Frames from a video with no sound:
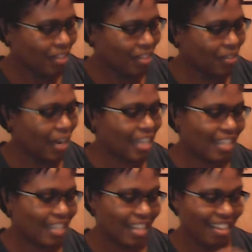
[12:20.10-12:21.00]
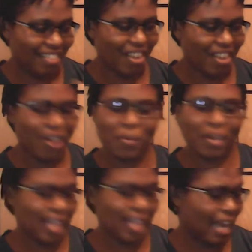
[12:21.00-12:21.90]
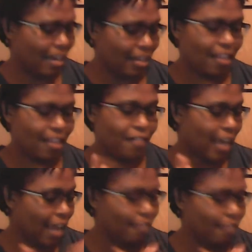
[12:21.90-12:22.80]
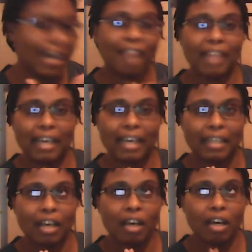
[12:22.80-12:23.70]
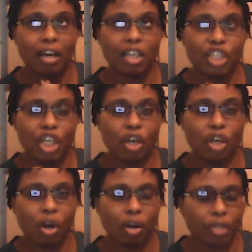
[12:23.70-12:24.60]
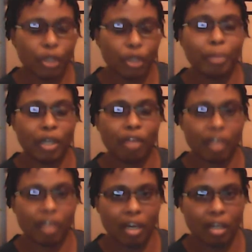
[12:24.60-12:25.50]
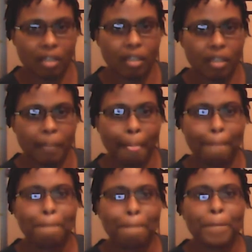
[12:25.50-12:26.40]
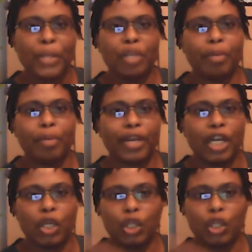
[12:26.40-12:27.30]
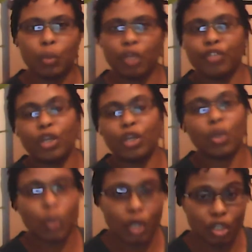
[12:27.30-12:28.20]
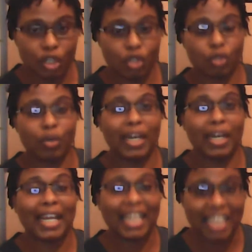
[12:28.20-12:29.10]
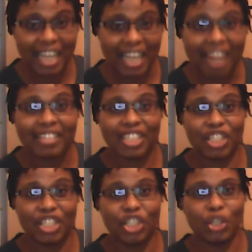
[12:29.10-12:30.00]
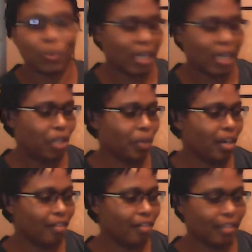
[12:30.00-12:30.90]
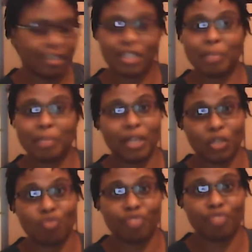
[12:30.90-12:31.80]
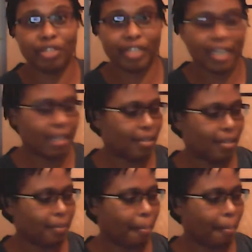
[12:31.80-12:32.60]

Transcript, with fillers: So that's the other one. And if you if you haven't got the Cuban oregano, you probably can look in one of your local store, and I can guarantee you that you will love it. The smell is really really nice.